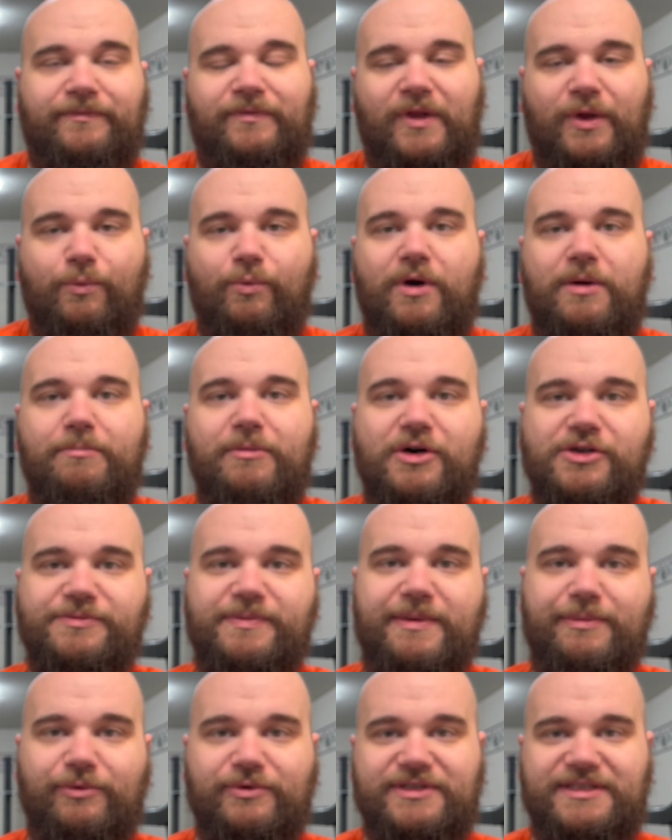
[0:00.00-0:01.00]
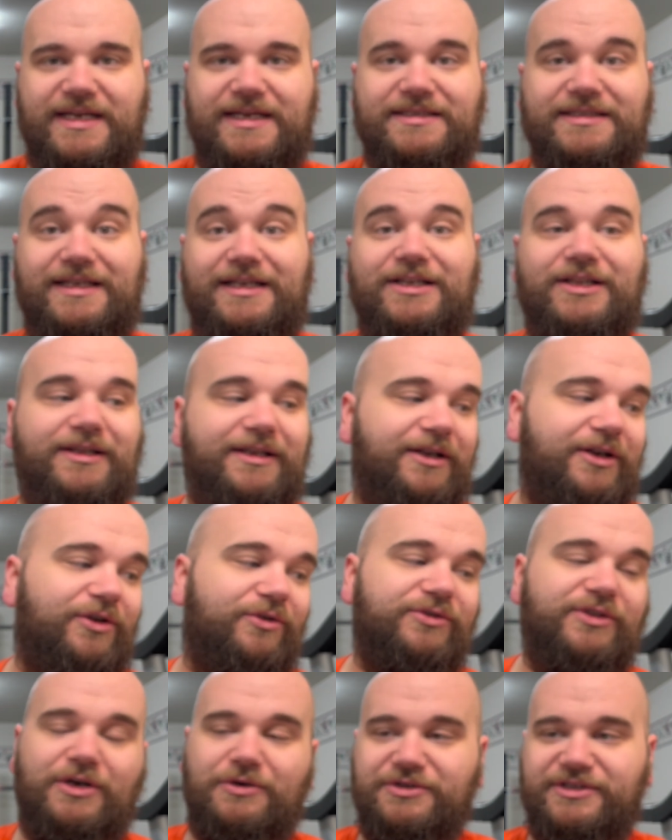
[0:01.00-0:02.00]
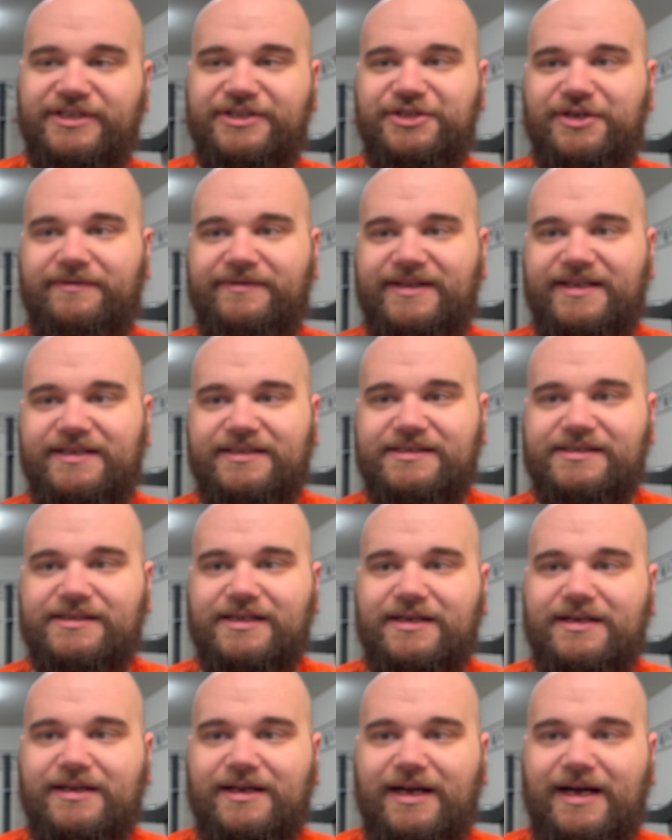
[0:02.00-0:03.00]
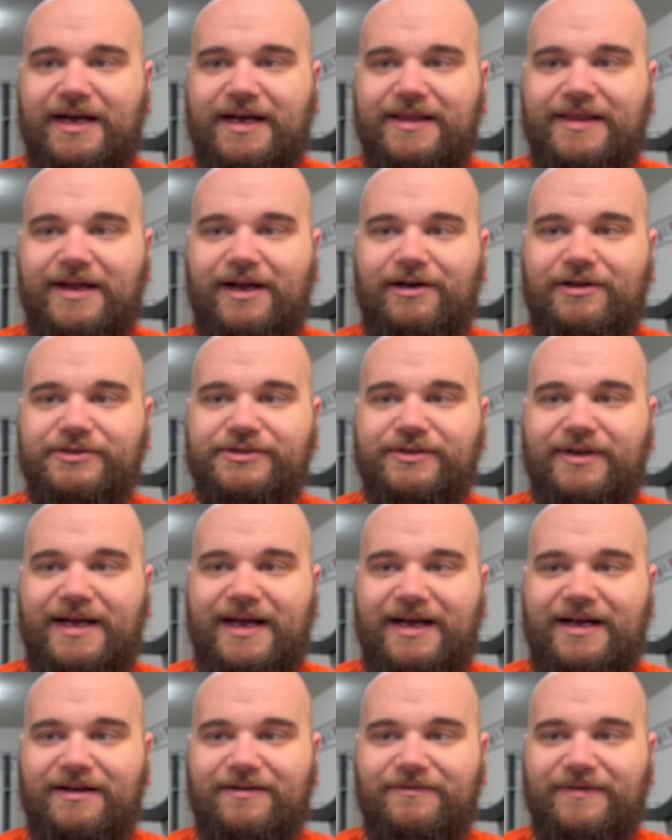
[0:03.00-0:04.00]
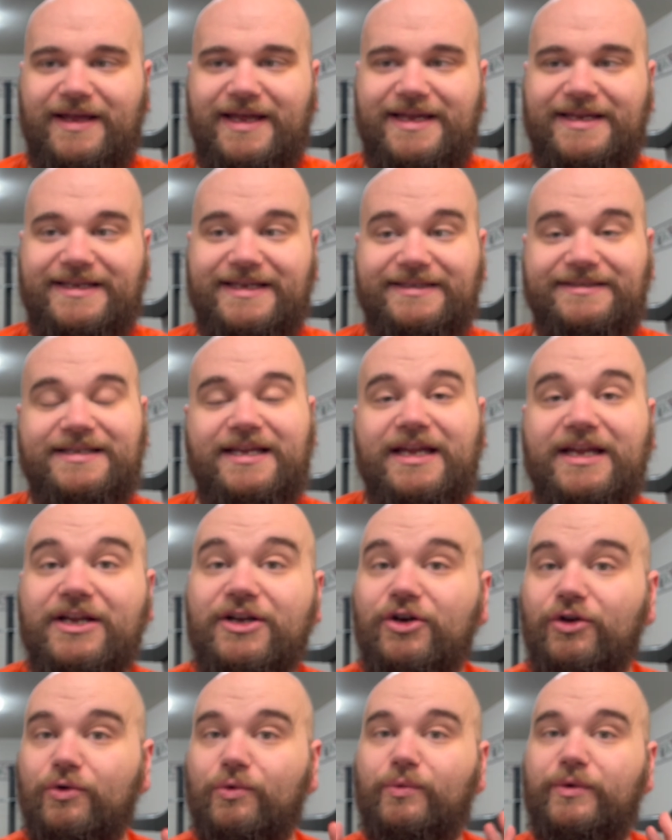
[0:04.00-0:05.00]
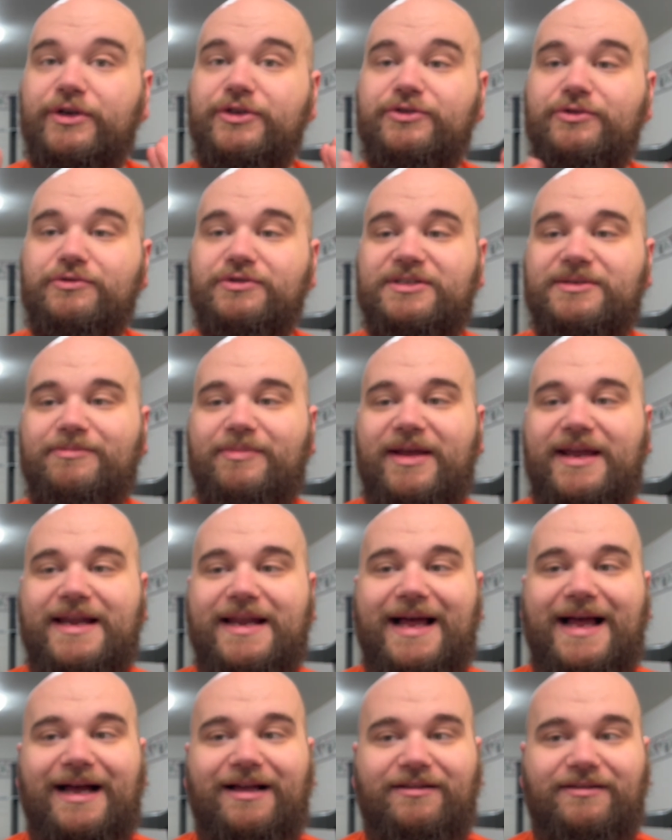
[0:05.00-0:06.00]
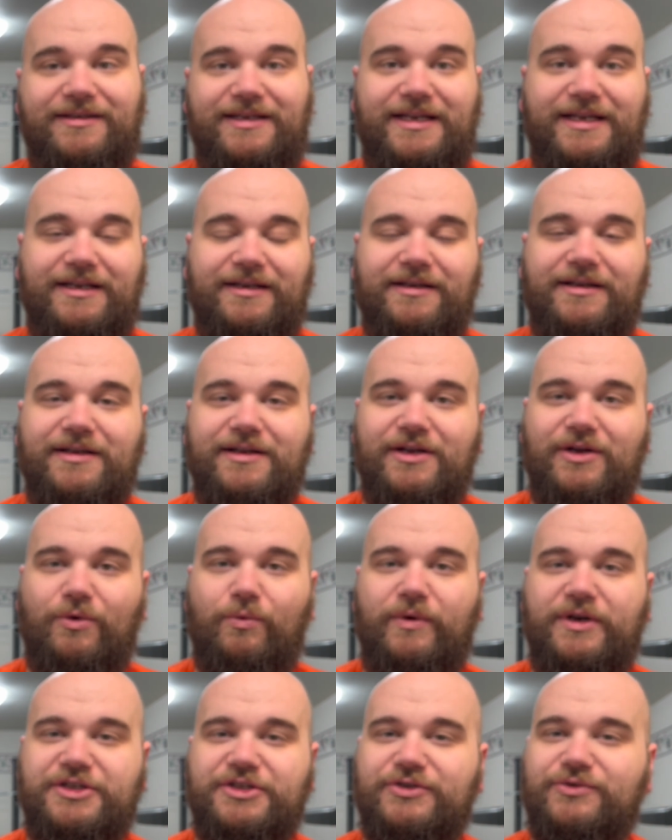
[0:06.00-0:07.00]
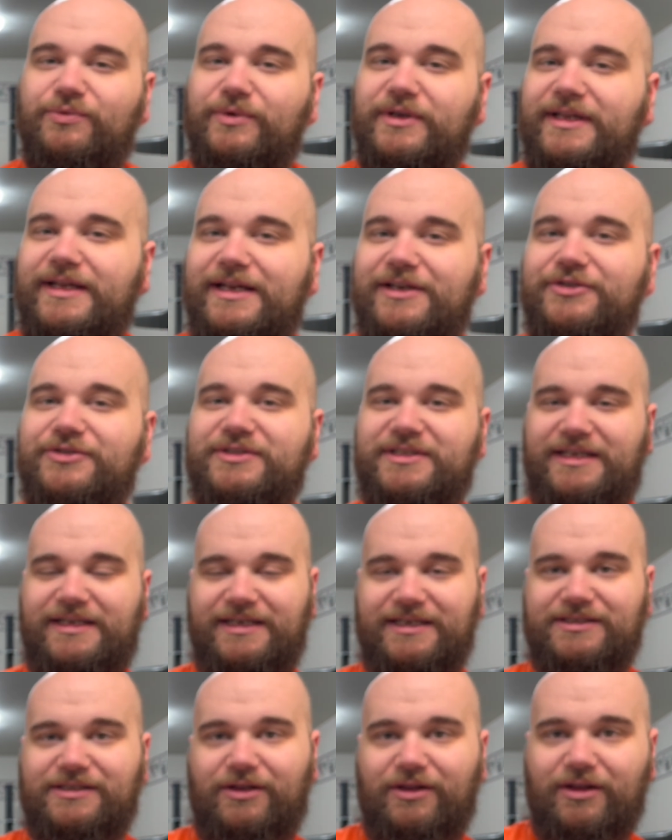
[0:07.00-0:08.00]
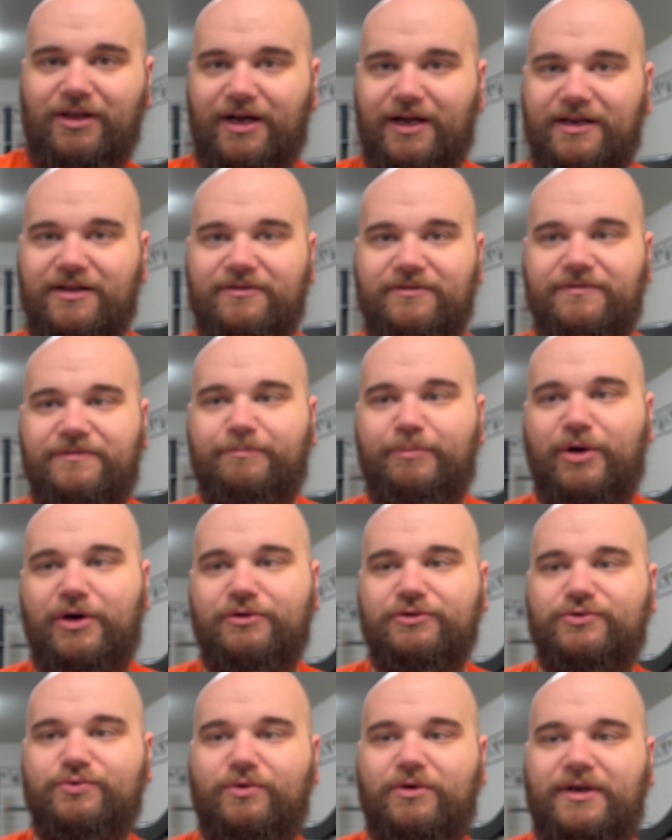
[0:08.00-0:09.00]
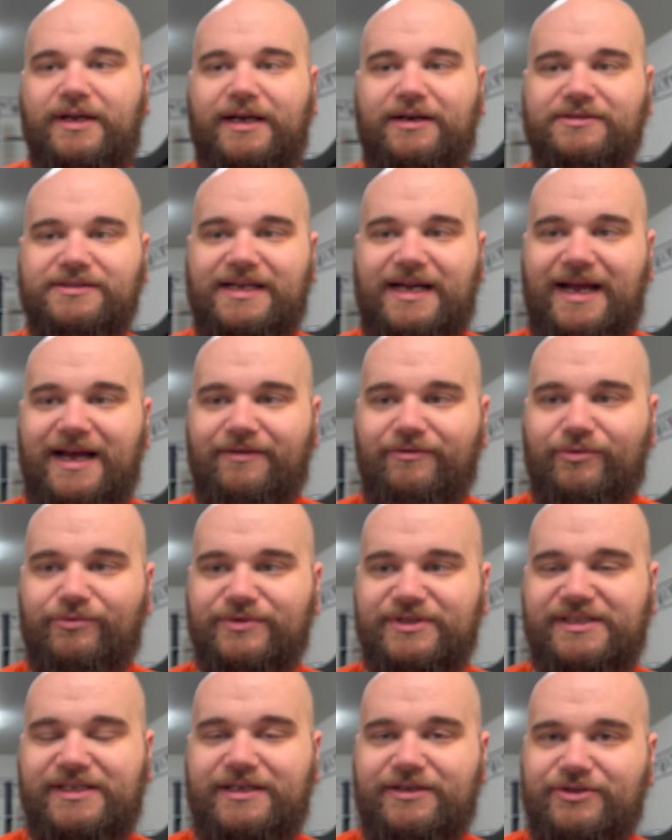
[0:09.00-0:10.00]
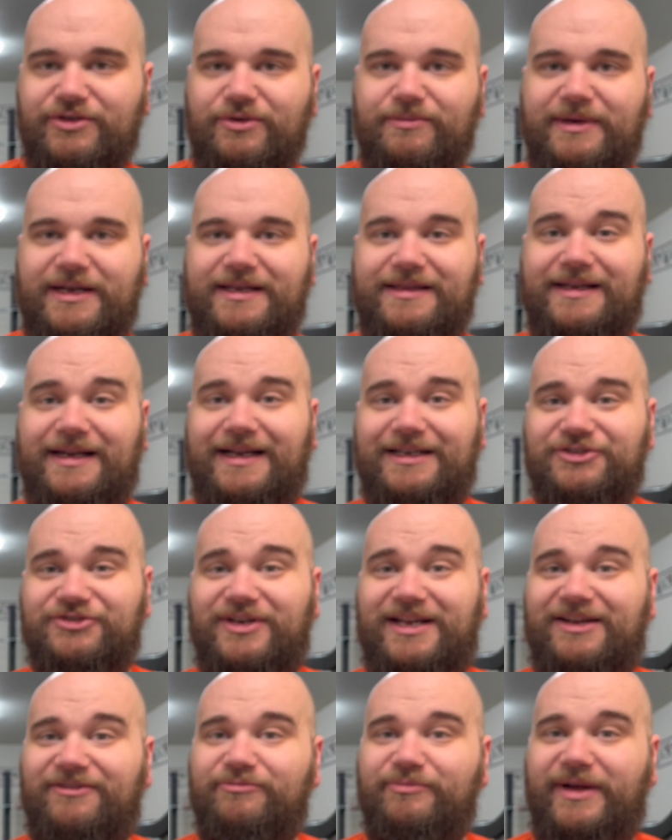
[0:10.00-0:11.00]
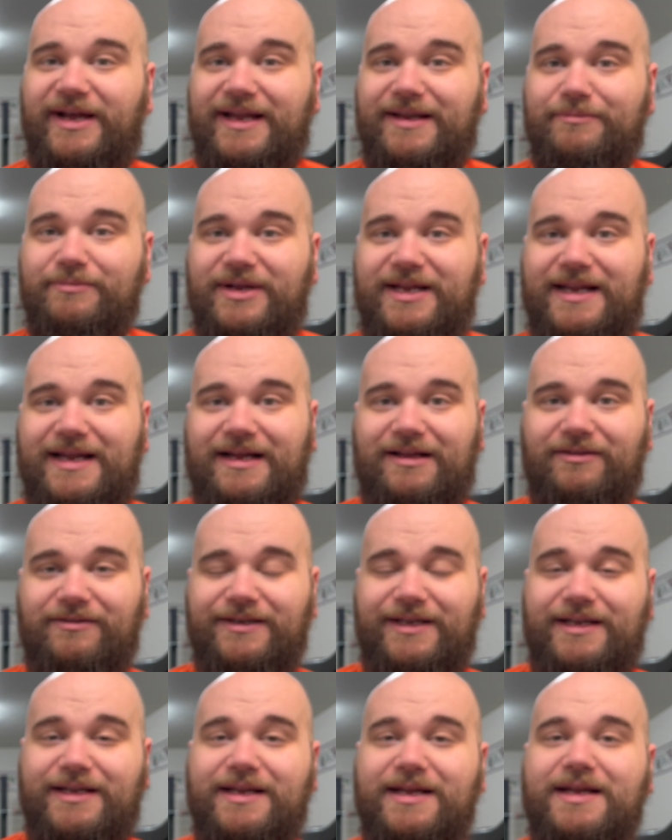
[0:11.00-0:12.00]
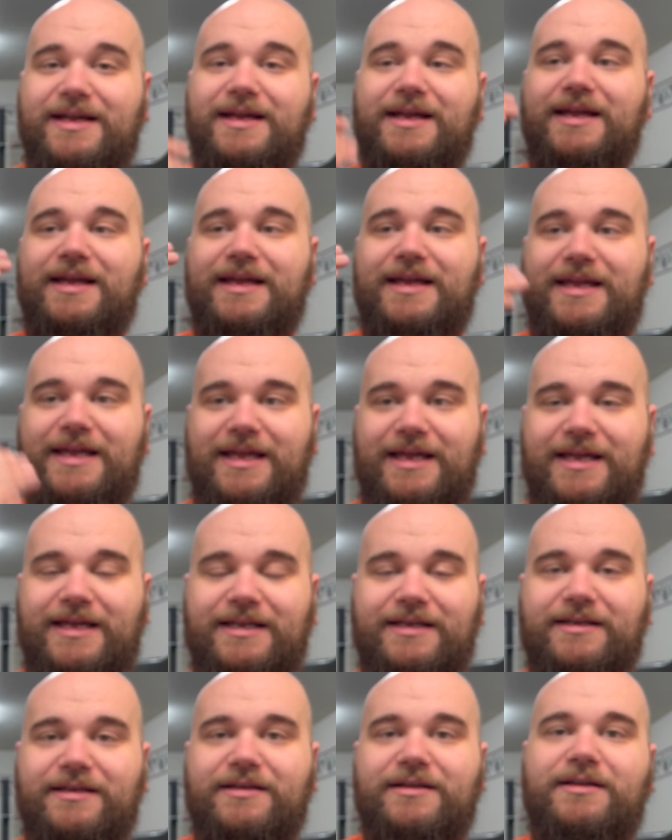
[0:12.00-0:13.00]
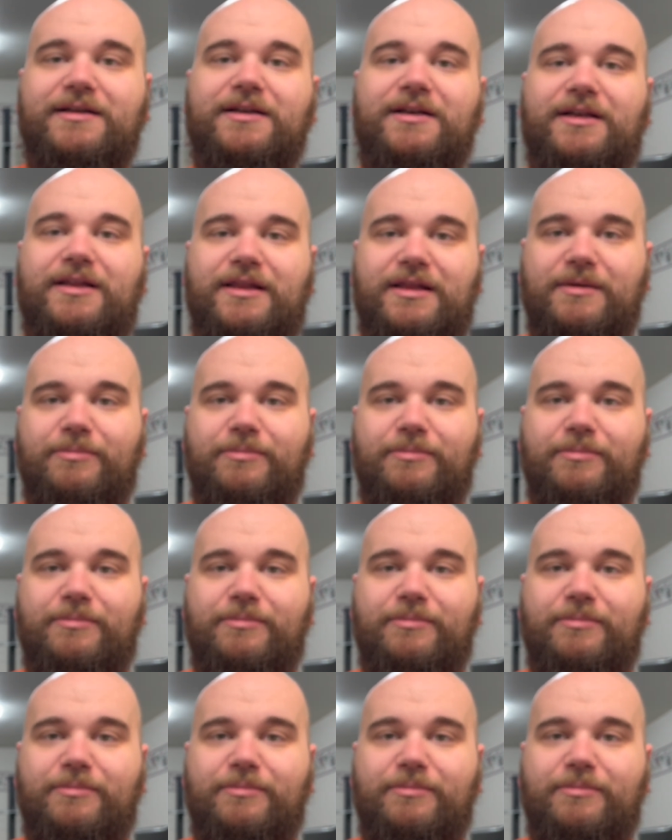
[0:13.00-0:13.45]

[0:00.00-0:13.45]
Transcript: what most people would say is the clinical dosage of this. They also have a tingle-reduced beta-alanine, which is really interesting because a lot of post-workouts, I haven't seen too many that actually have beta-alanine in the